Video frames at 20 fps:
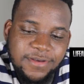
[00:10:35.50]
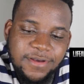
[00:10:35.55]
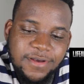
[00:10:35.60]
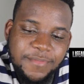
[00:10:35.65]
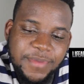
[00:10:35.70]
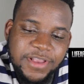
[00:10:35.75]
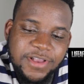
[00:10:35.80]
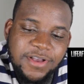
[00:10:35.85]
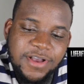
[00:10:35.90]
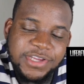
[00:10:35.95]
Oh
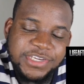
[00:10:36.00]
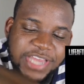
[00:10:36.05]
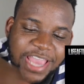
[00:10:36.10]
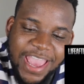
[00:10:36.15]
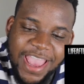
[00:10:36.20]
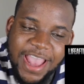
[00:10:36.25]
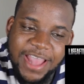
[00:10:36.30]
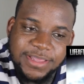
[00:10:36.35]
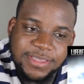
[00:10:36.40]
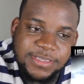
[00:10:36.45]
my gosh.
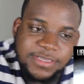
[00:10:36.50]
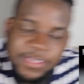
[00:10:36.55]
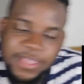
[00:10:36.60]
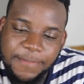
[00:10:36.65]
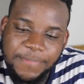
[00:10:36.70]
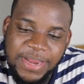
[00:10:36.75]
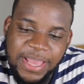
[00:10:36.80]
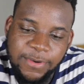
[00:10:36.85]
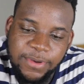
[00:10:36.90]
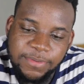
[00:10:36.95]
Ads! Stop
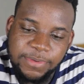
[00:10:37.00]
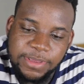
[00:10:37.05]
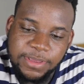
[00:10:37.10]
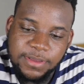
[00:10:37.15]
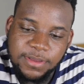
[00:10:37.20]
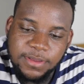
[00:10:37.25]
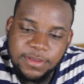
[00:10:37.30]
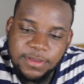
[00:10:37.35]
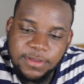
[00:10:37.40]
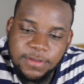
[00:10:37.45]
playing with me!
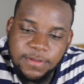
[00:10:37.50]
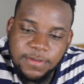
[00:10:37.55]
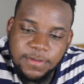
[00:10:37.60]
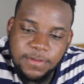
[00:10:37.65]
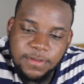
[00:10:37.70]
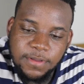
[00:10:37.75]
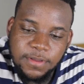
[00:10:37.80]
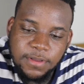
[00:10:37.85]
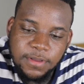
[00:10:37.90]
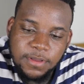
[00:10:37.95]

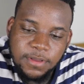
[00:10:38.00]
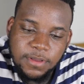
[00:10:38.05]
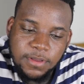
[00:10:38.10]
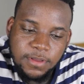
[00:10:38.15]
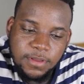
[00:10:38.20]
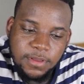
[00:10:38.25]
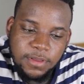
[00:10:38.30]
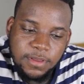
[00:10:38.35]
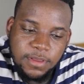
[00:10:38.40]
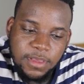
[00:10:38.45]

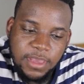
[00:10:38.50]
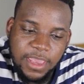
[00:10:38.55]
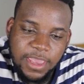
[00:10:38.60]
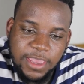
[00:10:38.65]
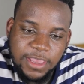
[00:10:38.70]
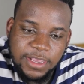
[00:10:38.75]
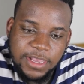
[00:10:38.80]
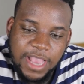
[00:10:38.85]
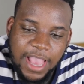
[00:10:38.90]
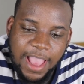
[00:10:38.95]

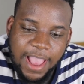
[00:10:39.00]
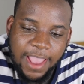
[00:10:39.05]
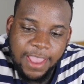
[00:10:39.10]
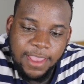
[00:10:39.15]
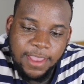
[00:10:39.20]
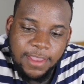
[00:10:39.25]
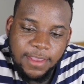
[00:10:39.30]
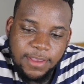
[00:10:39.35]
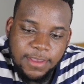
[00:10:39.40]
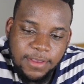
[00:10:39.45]
Hey, guys.
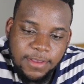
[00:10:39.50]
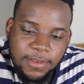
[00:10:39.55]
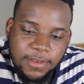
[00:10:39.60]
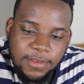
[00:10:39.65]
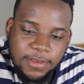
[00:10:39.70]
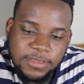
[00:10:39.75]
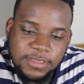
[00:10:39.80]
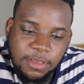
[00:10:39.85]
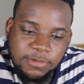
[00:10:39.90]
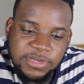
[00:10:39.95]

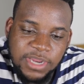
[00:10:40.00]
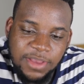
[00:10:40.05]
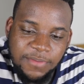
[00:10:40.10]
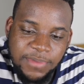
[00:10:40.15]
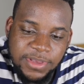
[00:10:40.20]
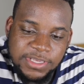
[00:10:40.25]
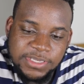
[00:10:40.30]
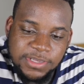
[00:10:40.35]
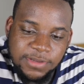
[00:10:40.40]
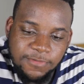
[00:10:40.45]
Stop trying
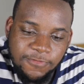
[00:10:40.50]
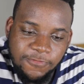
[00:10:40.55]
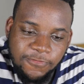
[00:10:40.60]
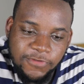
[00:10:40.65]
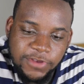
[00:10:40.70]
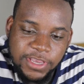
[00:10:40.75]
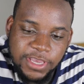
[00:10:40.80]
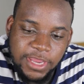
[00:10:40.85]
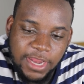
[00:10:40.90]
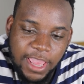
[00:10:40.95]
to make some
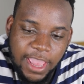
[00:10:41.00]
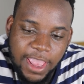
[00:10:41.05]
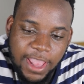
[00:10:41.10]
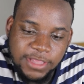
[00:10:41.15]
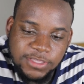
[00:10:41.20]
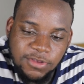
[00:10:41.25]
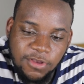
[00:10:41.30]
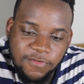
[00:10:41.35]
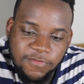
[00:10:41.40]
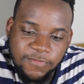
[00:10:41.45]
freaking
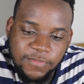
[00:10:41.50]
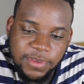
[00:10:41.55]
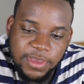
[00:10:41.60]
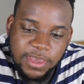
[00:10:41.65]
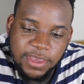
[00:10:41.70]
ads off me.